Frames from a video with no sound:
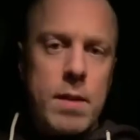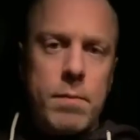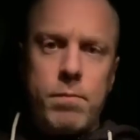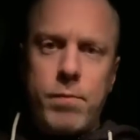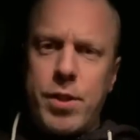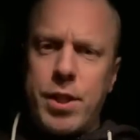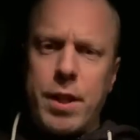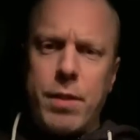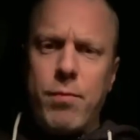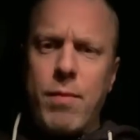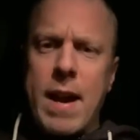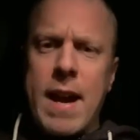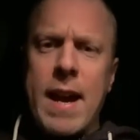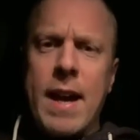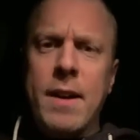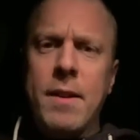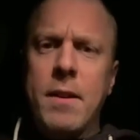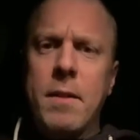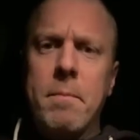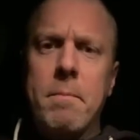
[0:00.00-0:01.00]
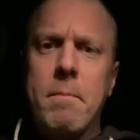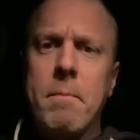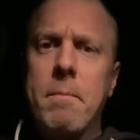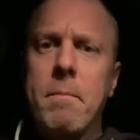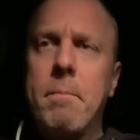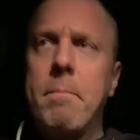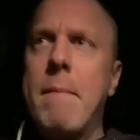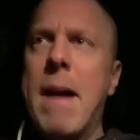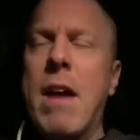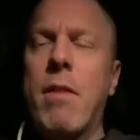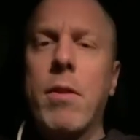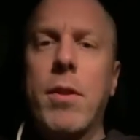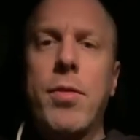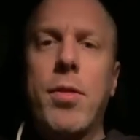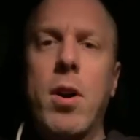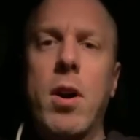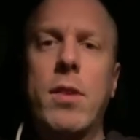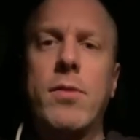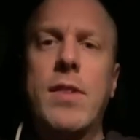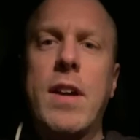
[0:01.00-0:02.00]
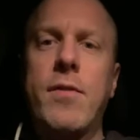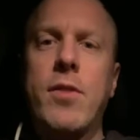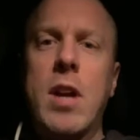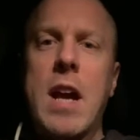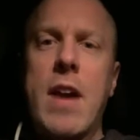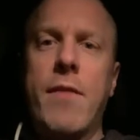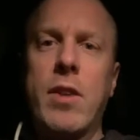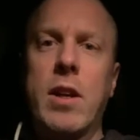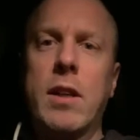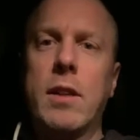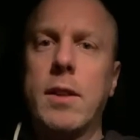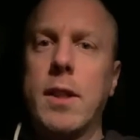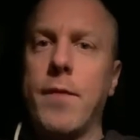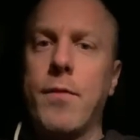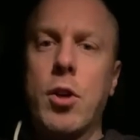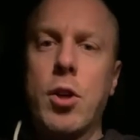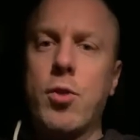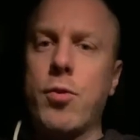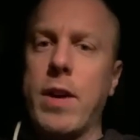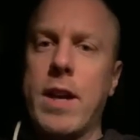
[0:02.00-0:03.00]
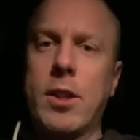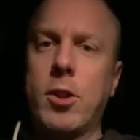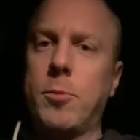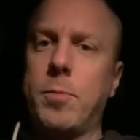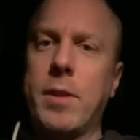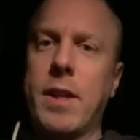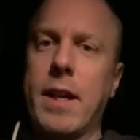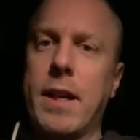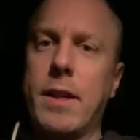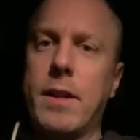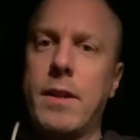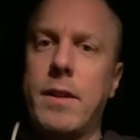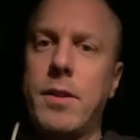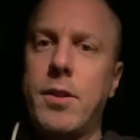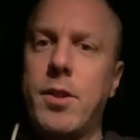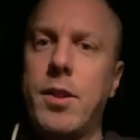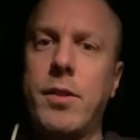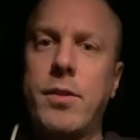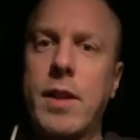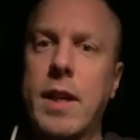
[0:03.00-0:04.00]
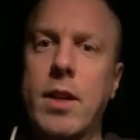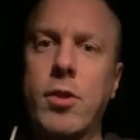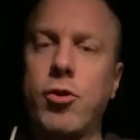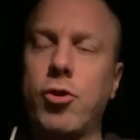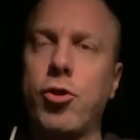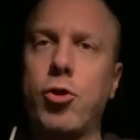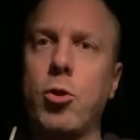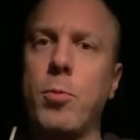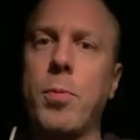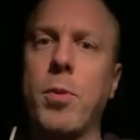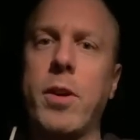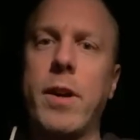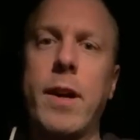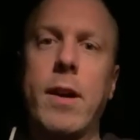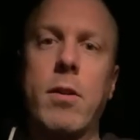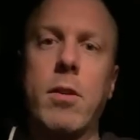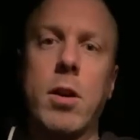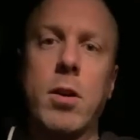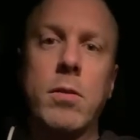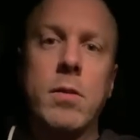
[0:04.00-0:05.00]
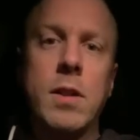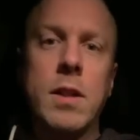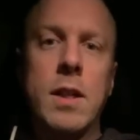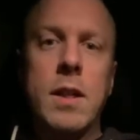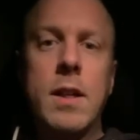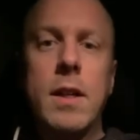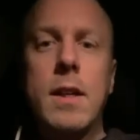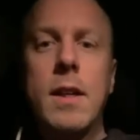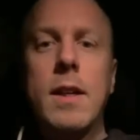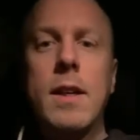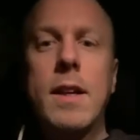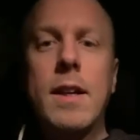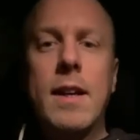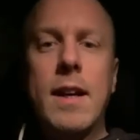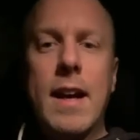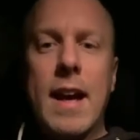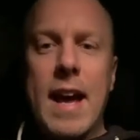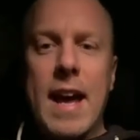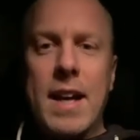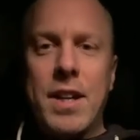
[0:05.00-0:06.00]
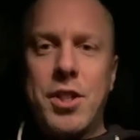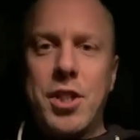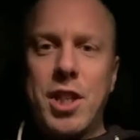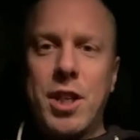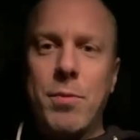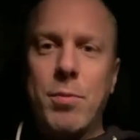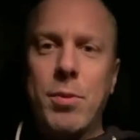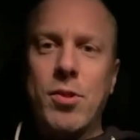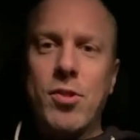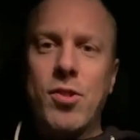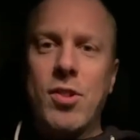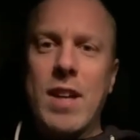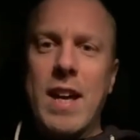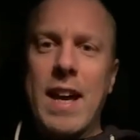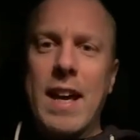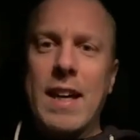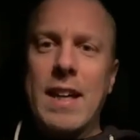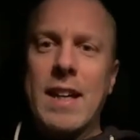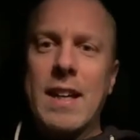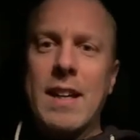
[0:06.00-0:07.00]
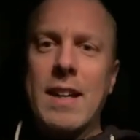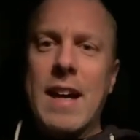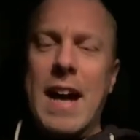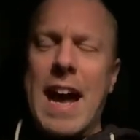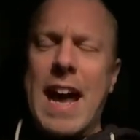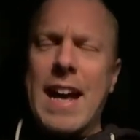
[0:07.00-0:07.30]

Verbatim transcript: she ran marathons after having a liver transplant. She's like a superhero. And she would say, I